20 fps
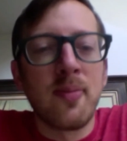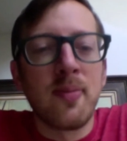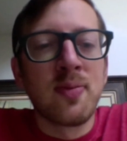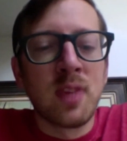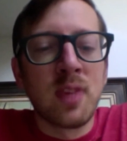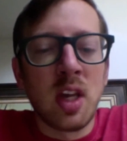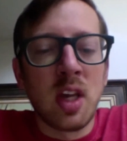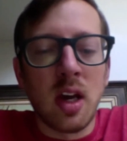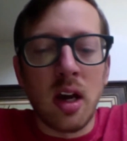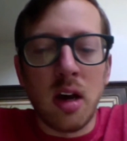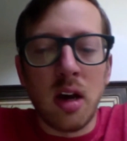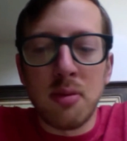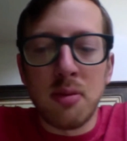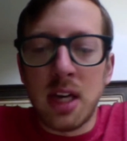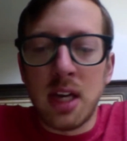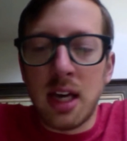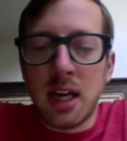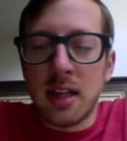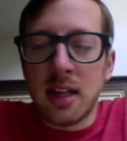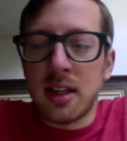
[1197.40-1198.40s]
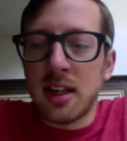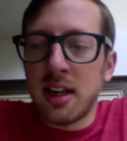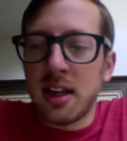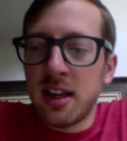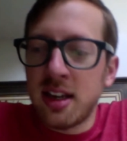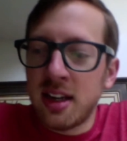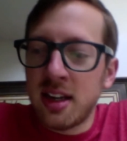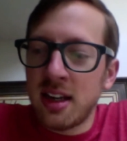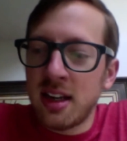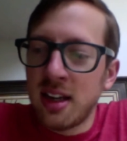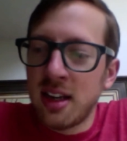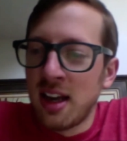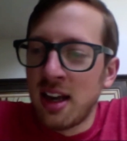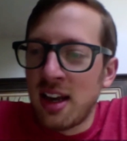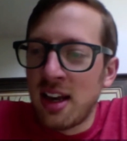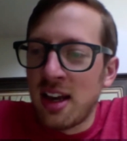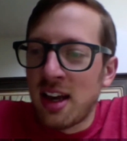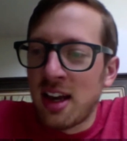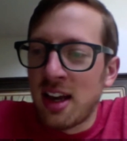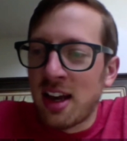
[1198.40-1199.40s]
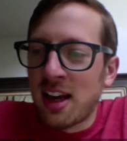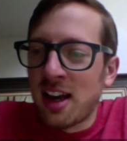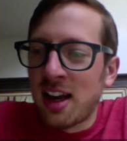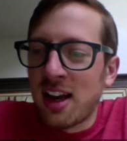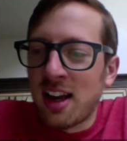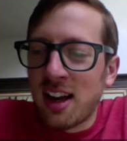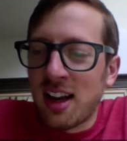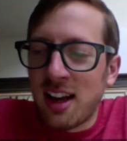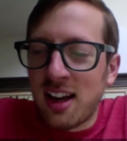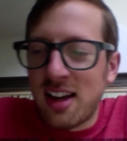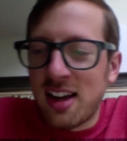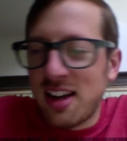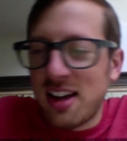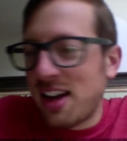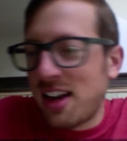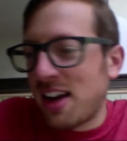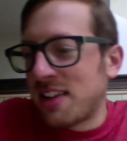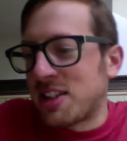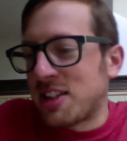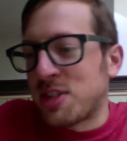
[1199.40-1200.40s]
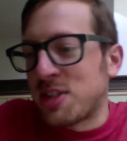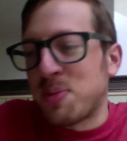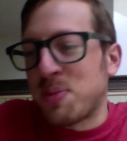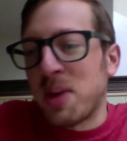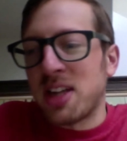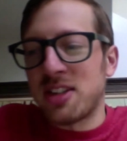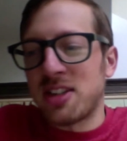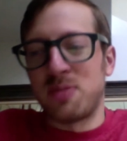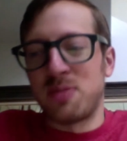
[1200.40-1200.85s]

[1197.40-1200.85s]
And then I'd spent some